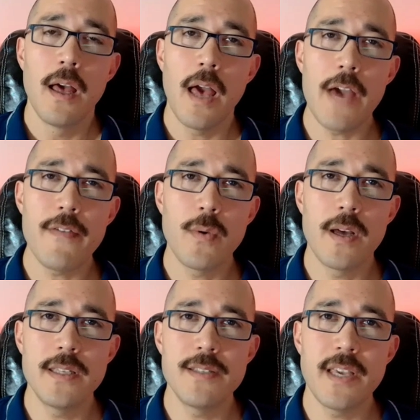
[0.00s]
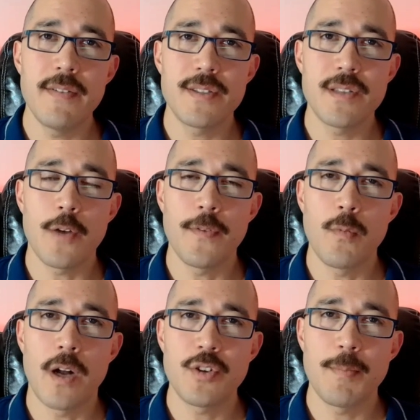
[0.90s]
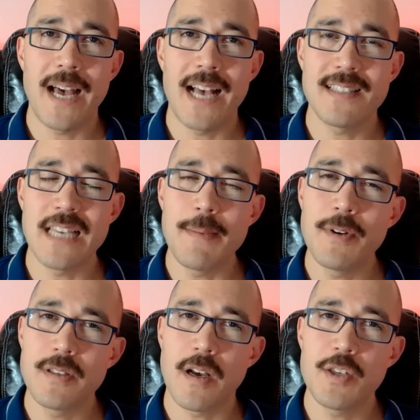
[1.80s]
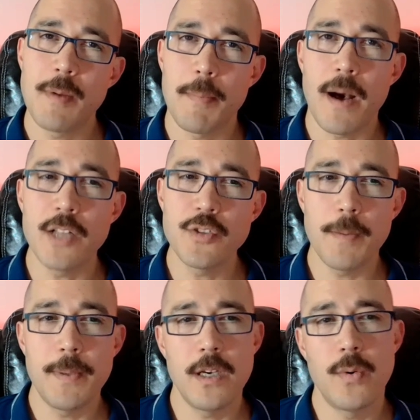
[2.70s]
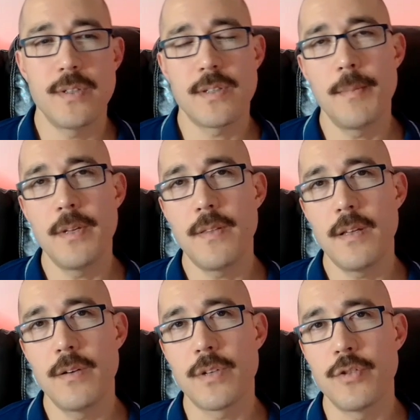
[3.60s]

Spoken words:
Hey everyone, this is David Stark from Watcher Pass, and I'm here to talk to you about Padre Pio, which is coming to theaters